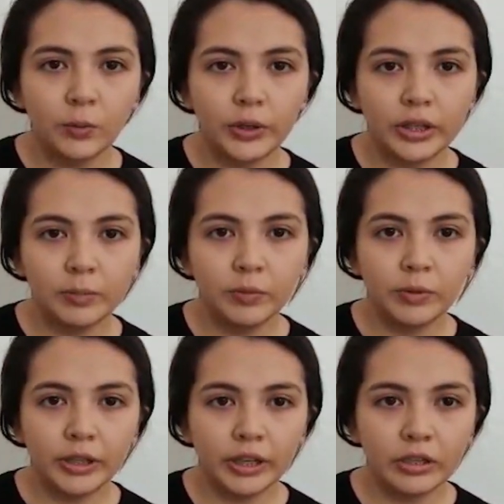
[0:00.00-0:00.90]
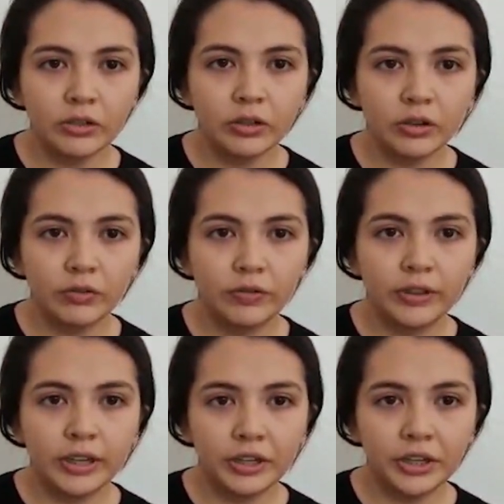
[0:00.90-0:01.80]
with the publication of
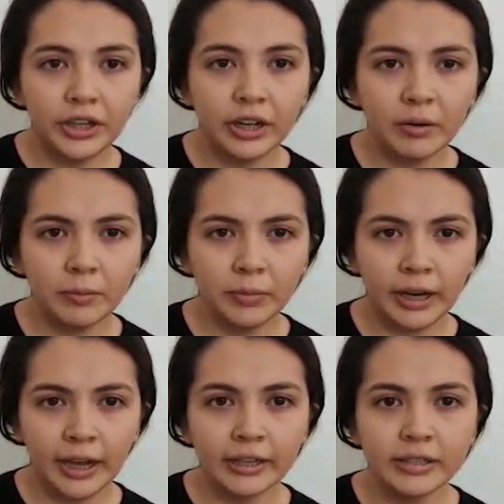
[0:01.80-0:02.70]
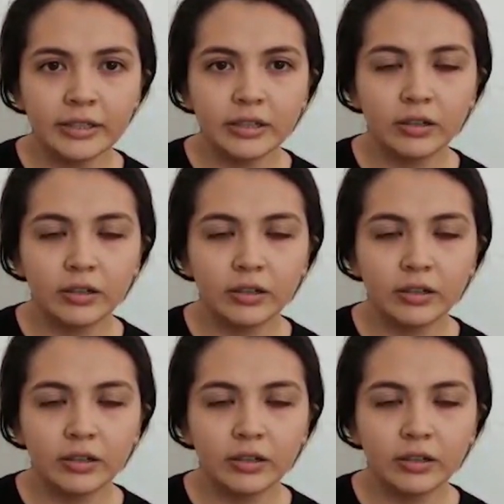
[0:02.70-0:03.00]
the lyrical ballades